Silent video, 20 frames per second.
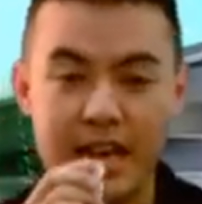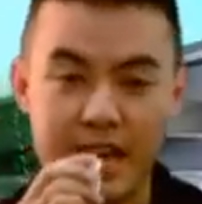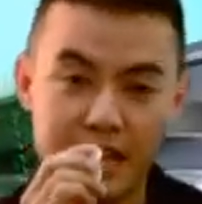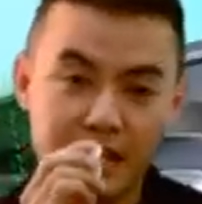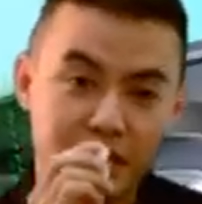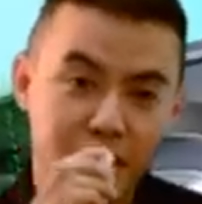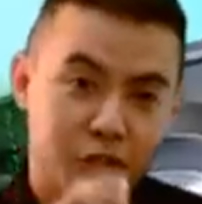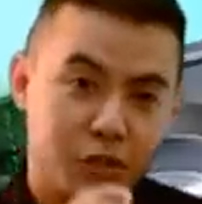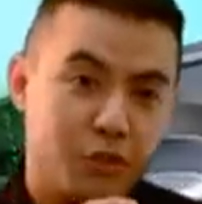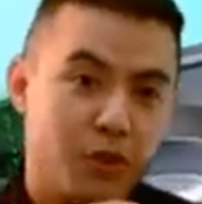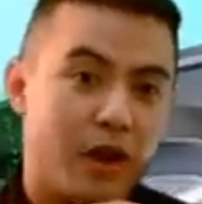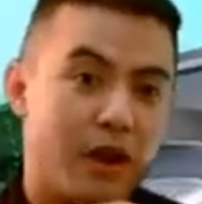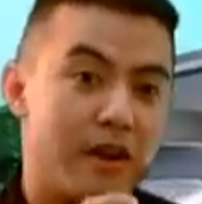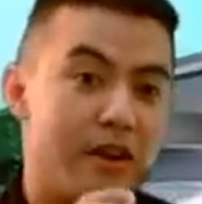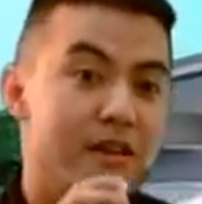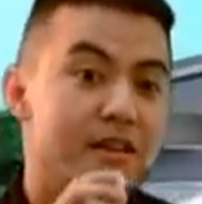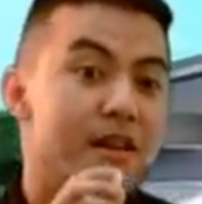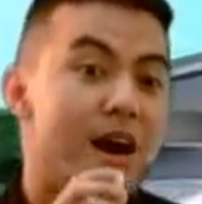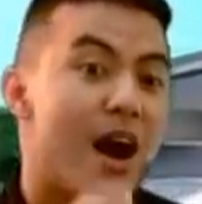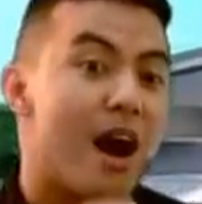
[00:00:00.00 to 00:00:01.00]
into
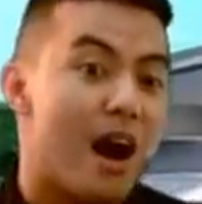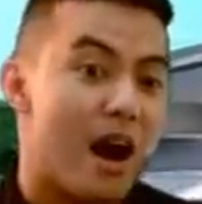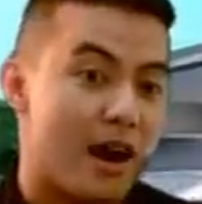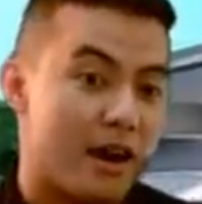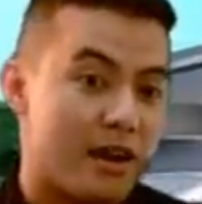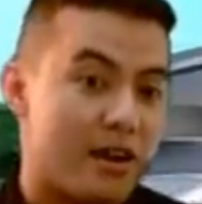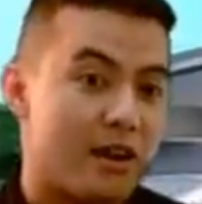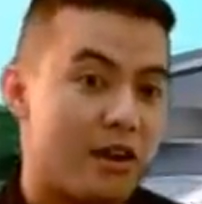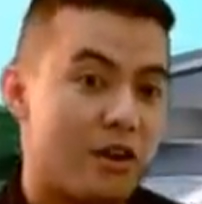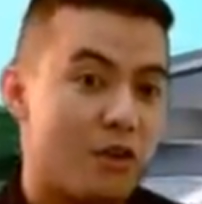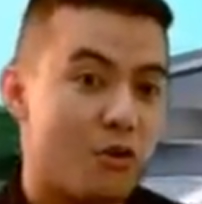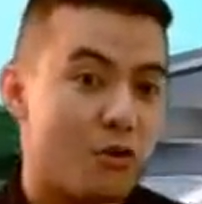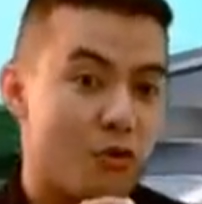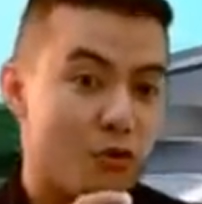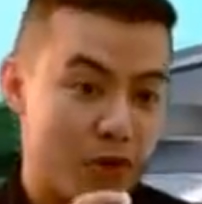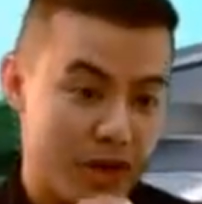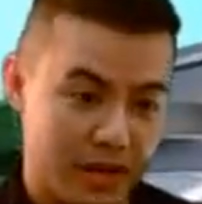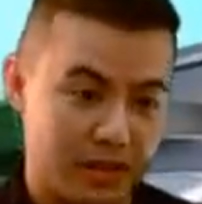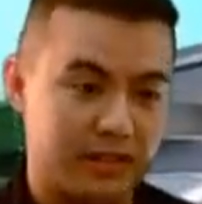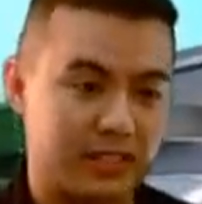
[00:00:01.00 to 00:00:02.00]
our
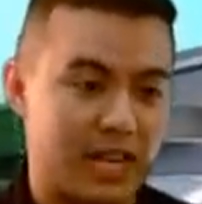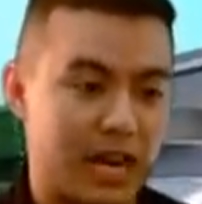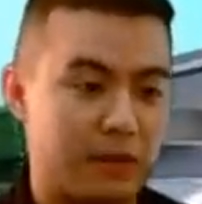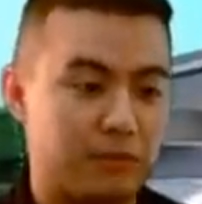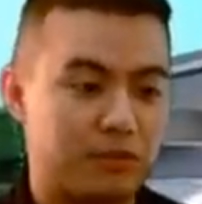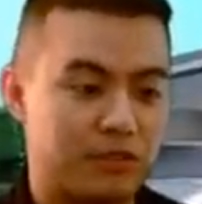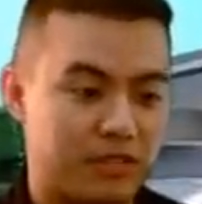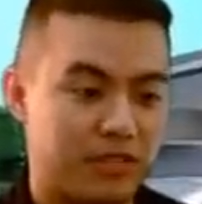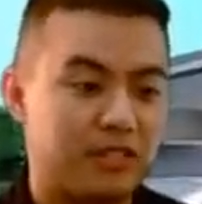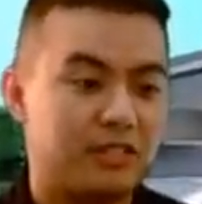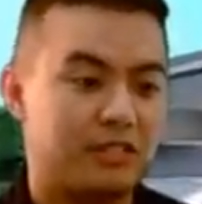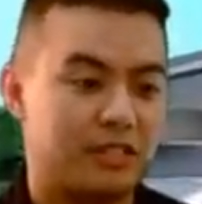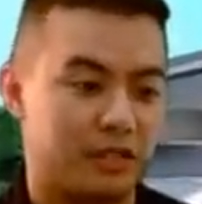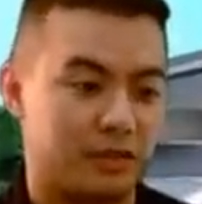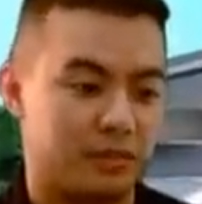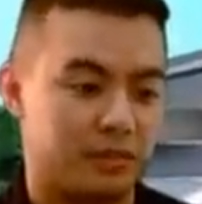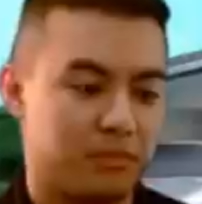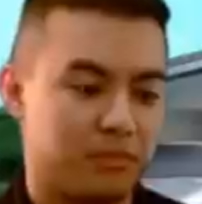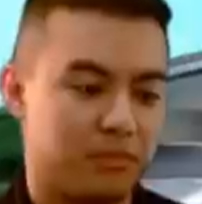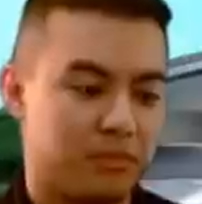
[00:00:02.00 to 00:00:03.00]
non-real-time
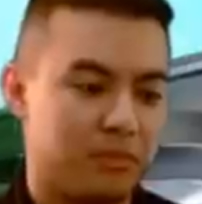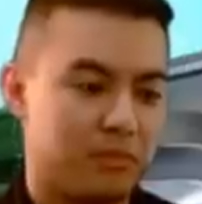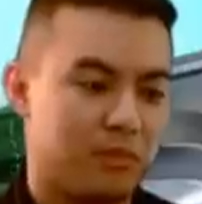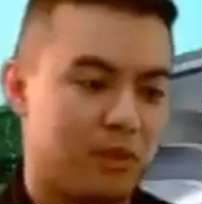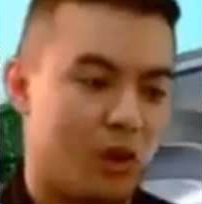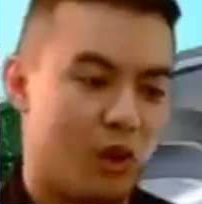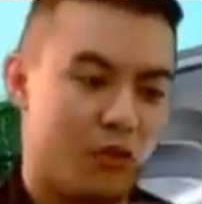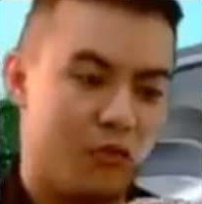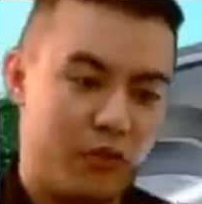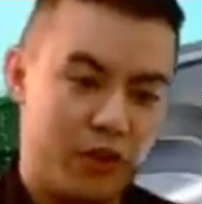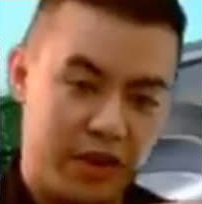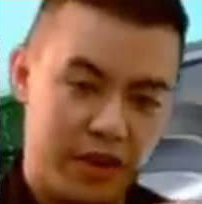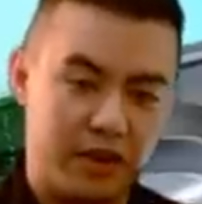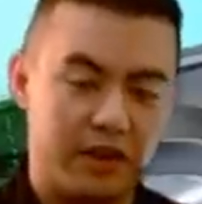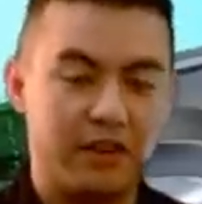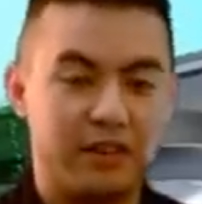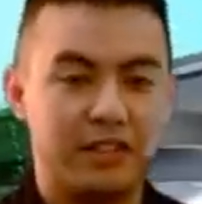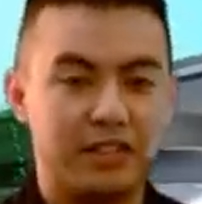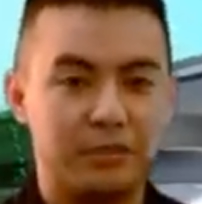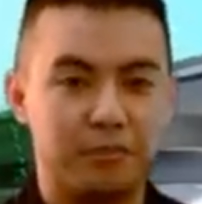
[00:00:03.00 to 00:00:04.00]
system over
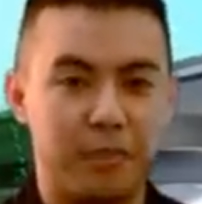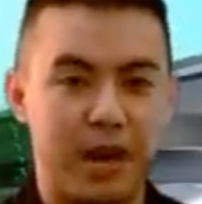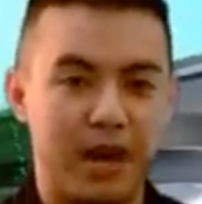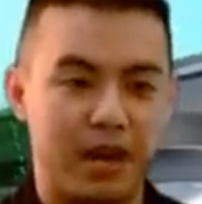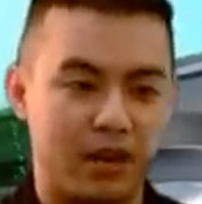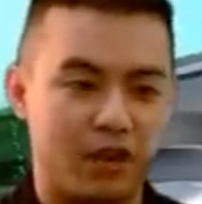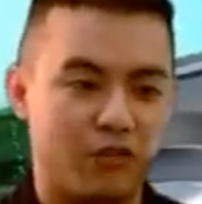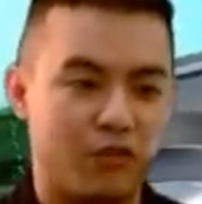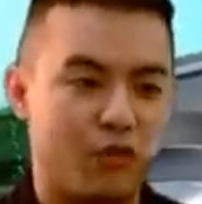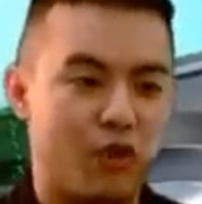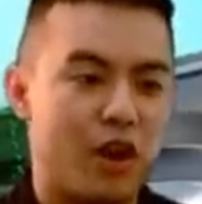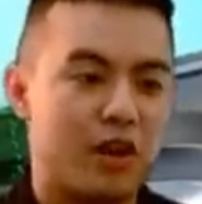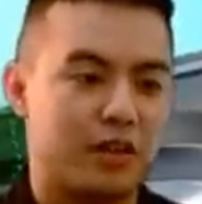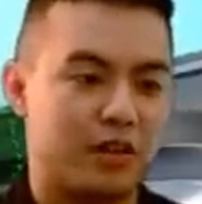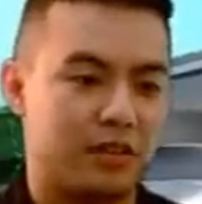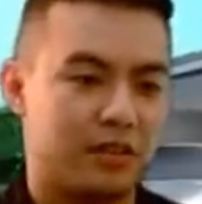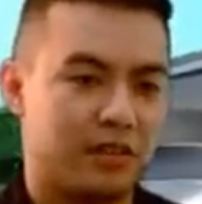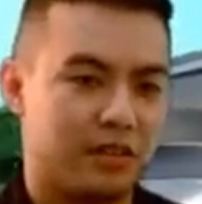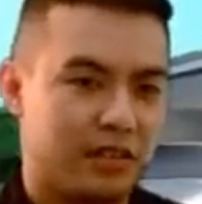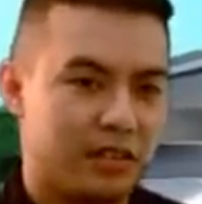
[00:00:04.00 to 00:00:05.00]
here in this bottle of
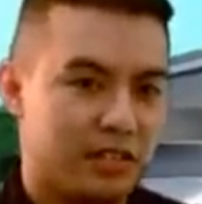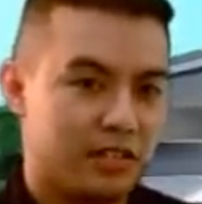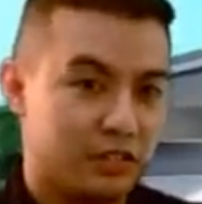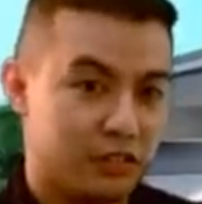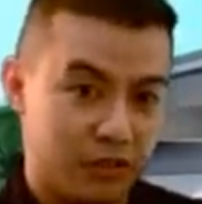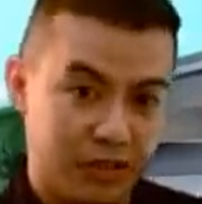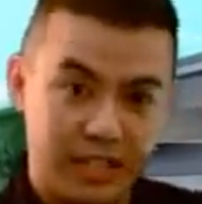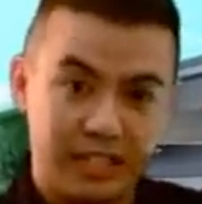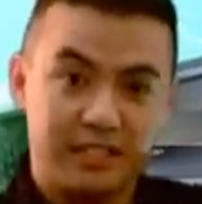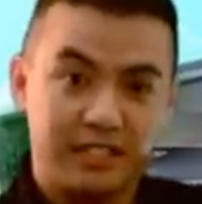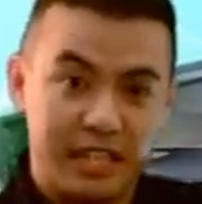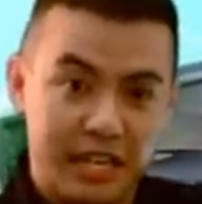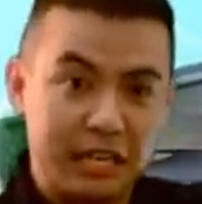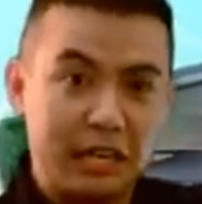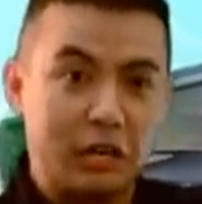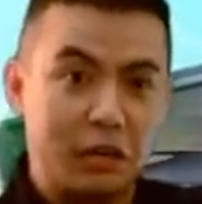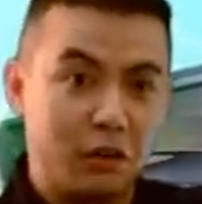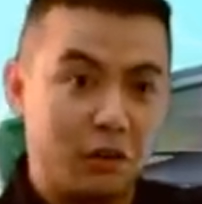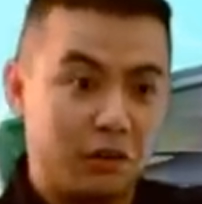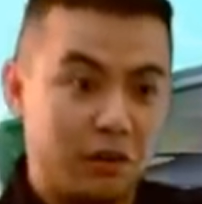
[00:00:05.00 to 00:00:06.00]
water. So let's
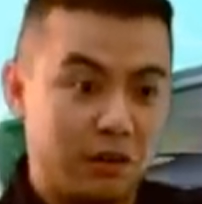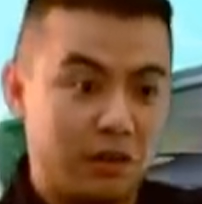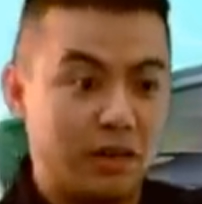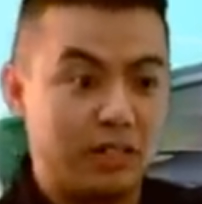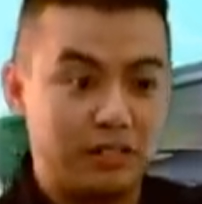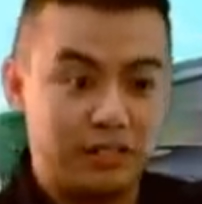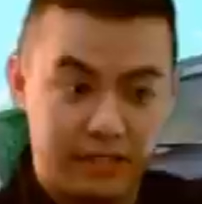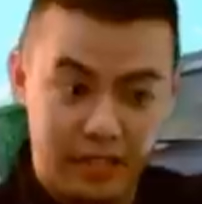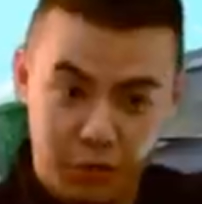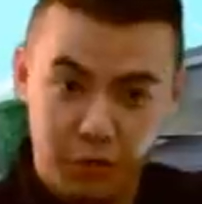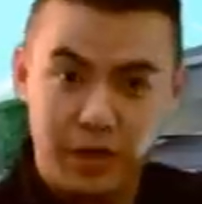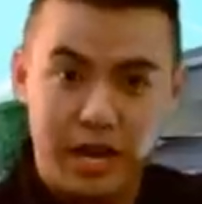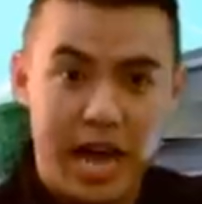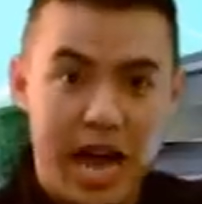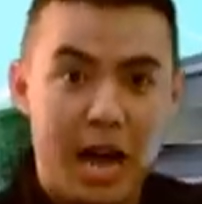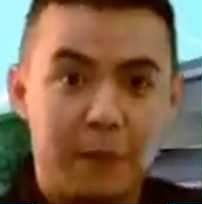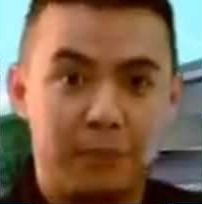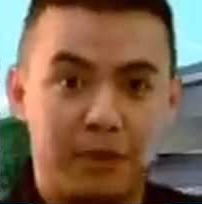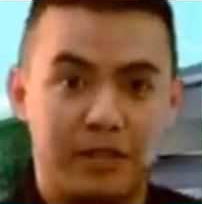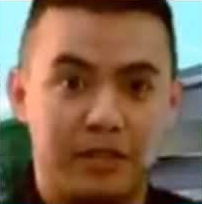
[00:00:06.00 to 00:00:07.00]
take a look and see what
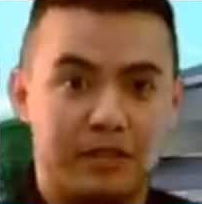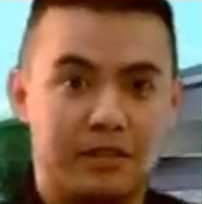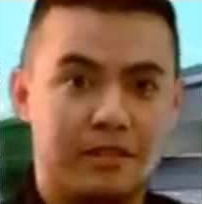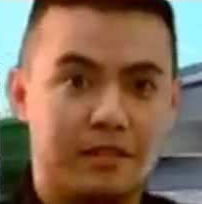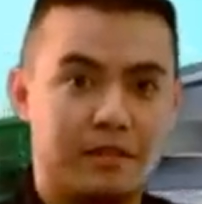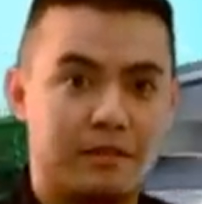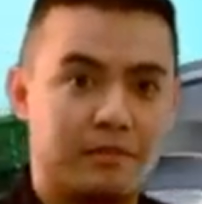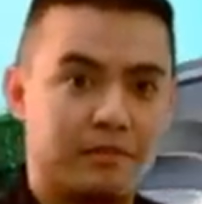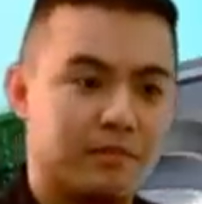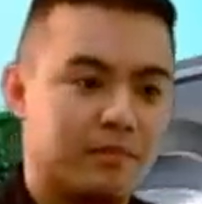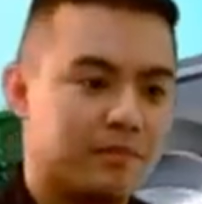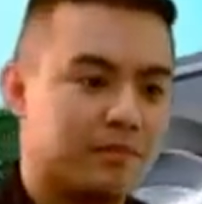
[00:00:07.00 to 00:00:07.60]
happens.